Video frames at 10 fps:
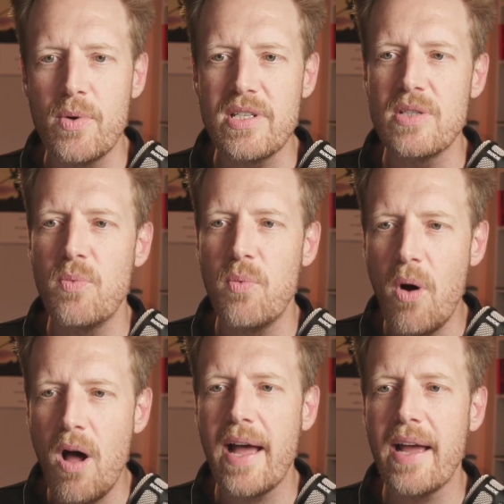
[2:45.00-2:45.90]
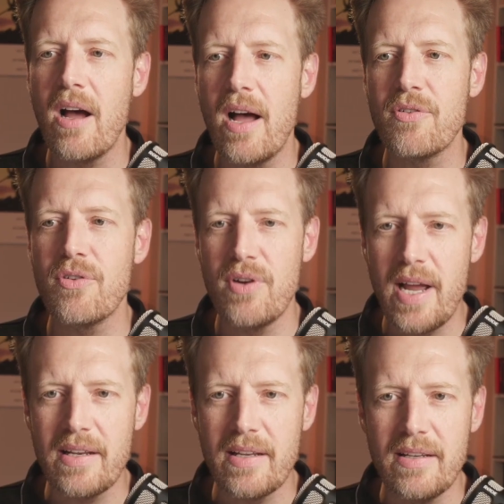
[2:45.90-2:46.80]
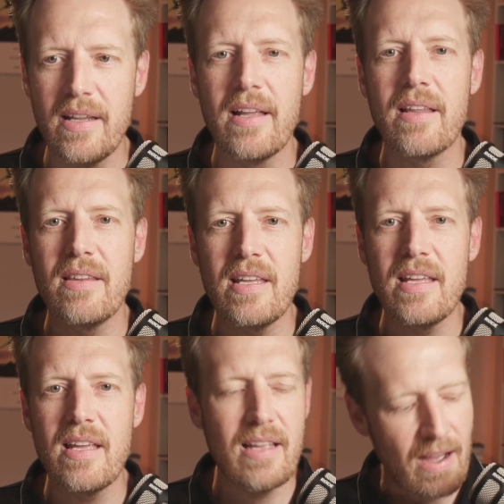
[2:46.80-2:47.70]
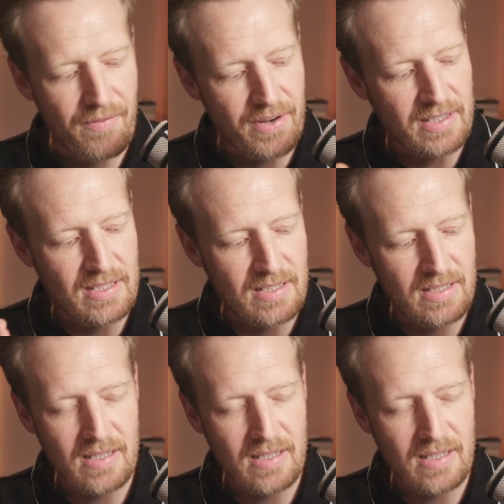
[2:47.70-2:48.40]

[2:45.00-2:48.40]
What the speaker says: is why I've created the governance